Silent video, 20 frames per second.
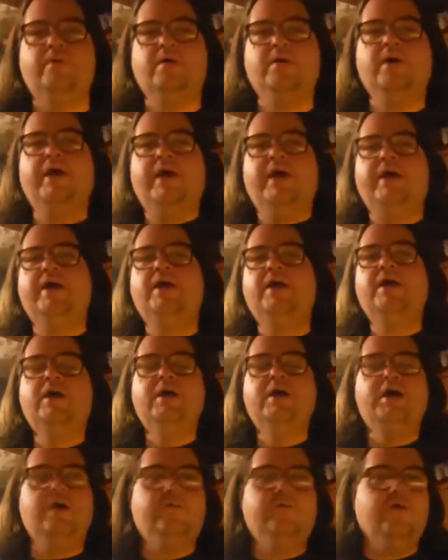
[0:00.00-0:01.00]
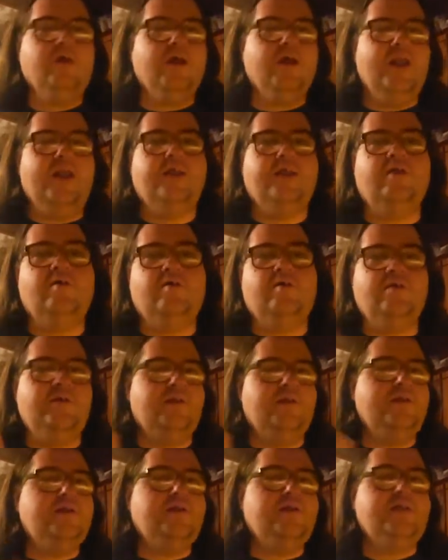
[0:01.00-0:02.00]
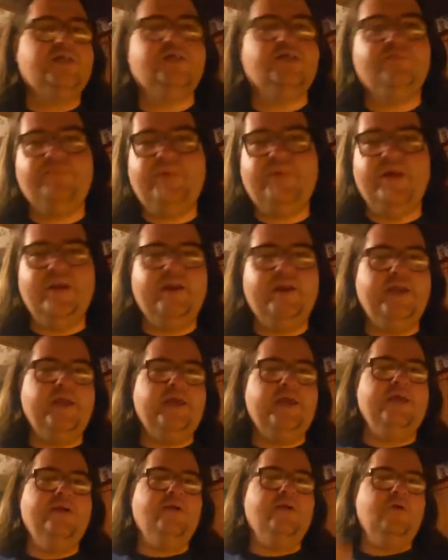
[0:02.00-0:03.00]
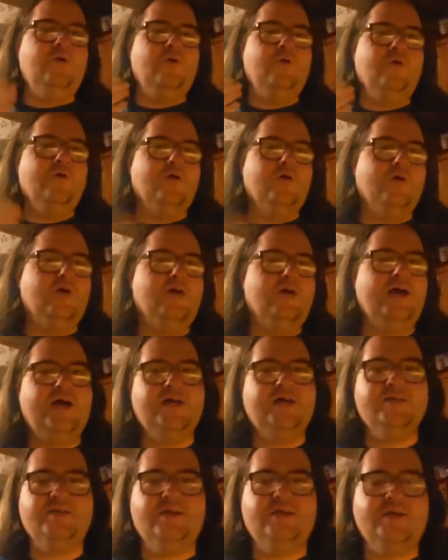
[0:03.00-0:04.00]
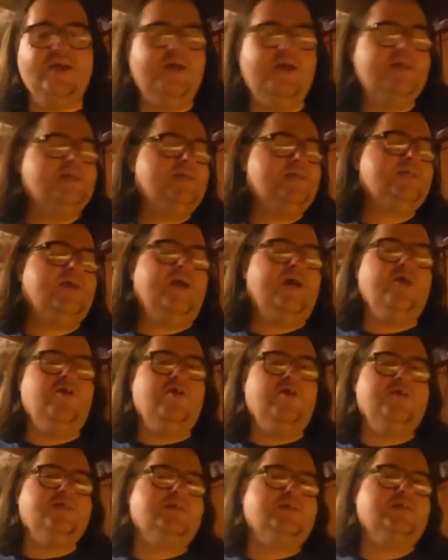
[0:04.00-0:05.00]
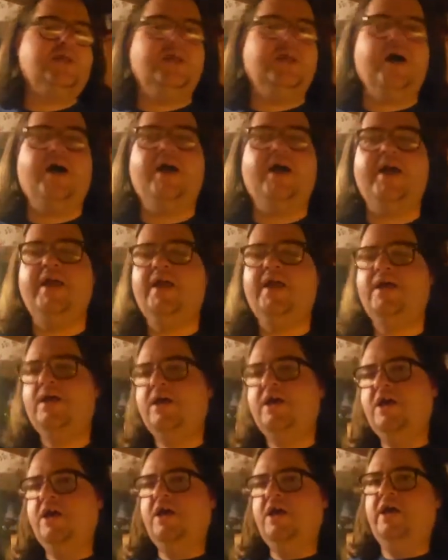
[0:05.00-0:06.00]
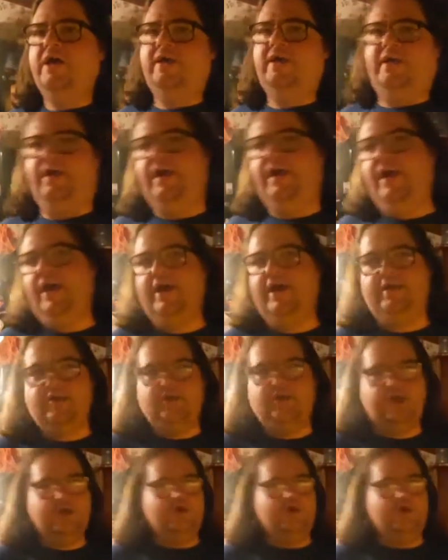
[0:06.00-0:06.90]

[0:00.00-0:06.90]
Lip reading: okay, if you're collecting on disability or SSI or SSDI, and you